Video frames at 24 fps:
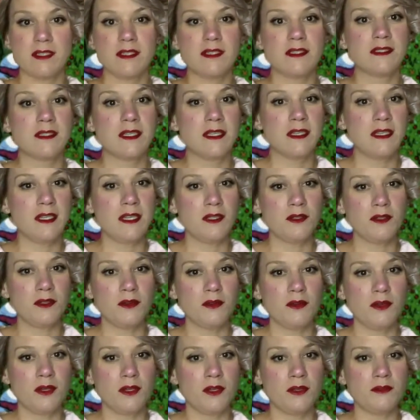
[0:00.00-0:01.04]
Cindy
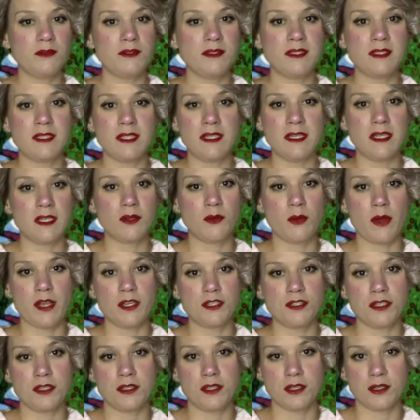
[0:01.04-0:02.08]
Lou Who didn't
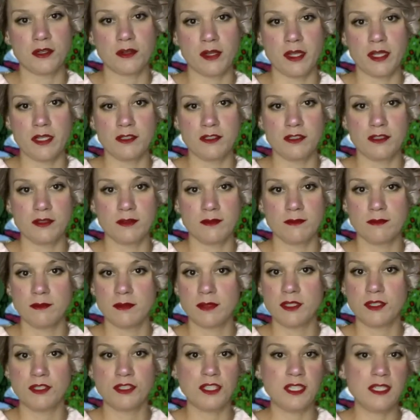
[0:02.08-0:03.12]
question the Grinch.
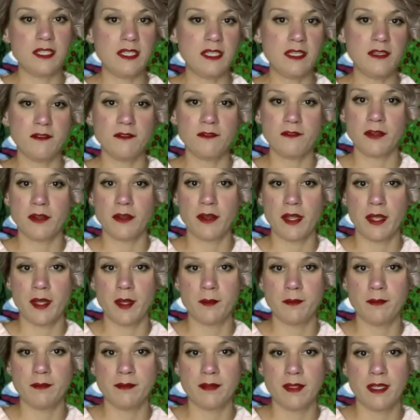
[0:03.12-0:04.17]
She didn't fear
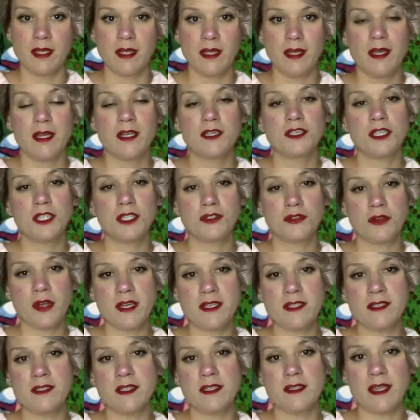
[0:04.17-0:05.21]
him. She
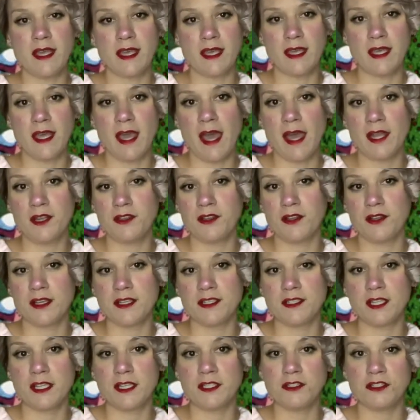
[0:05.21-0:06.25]
trusted that he had good
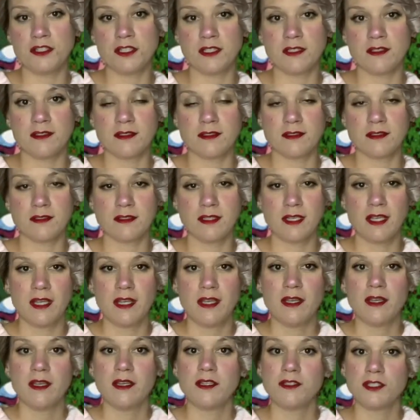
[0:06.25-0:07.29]
intentions.
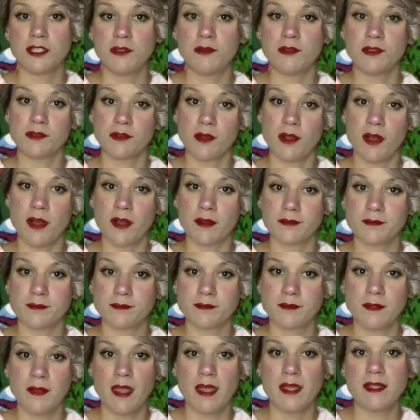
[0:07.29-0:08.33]
She was wrong,
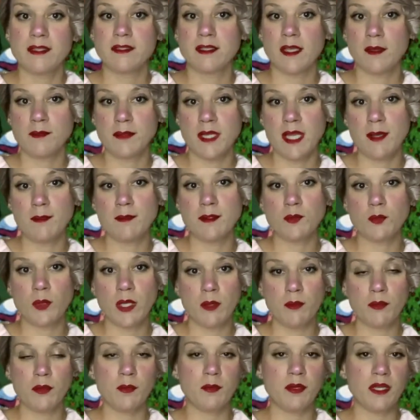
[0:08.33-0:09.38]
and sometimes we
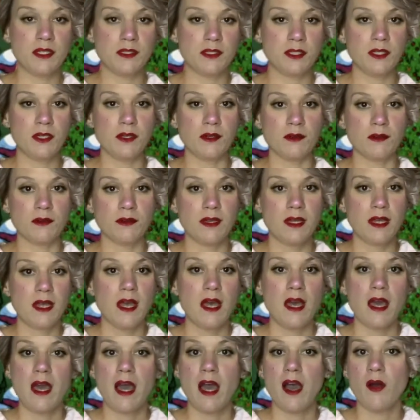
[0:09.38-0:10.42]
will be too.
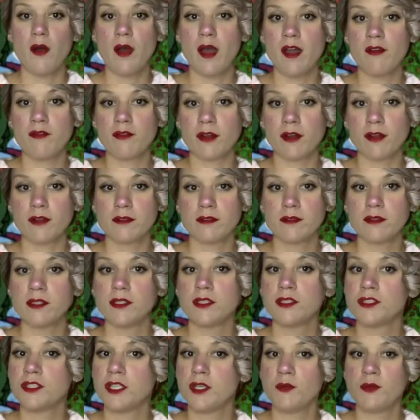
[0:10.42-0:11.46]
However,
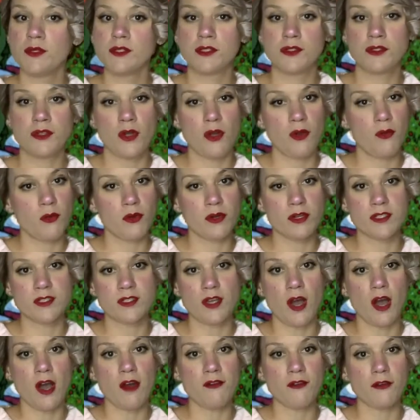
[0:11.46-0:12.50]
she was no worse
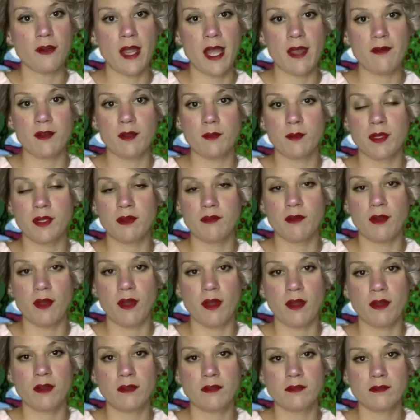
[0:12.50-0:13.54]
off for having been
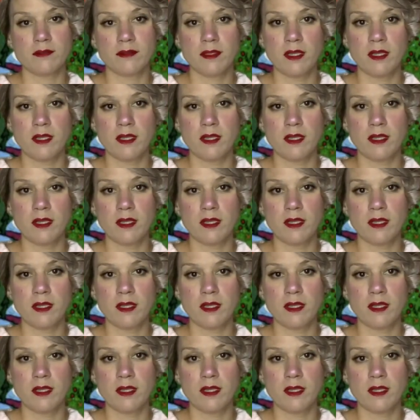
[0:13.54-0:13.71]
wrong.